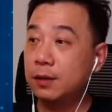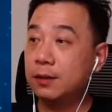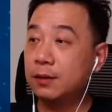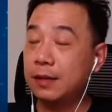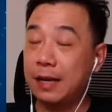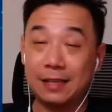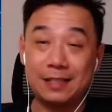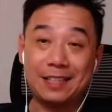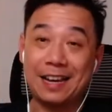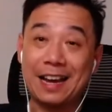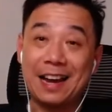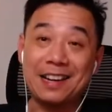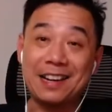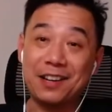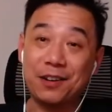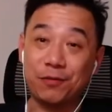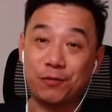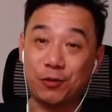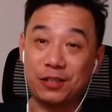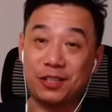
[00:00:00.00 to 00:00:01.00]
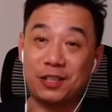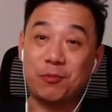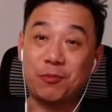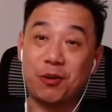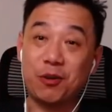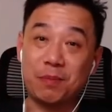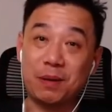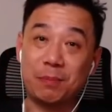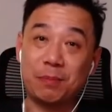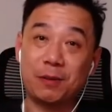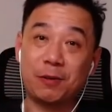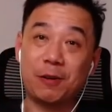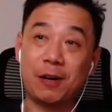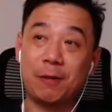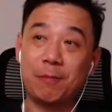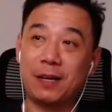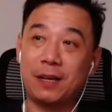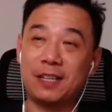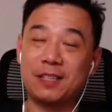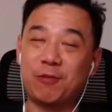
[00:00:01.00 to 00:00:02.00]
That's the idea of reaching more people,
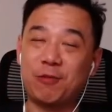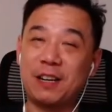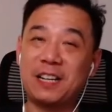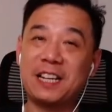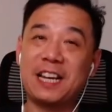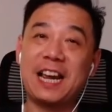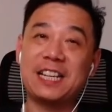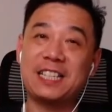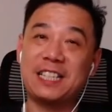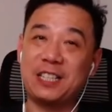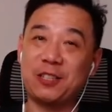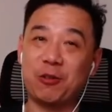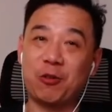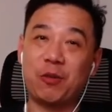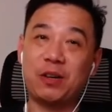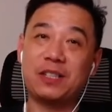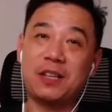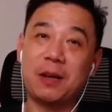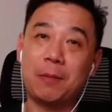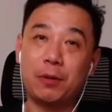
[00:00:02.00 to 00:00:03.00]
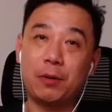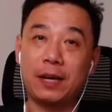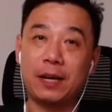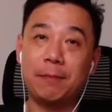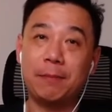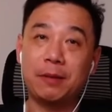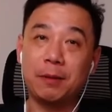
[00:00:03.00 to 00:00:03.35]
right? Because running ads is always number game.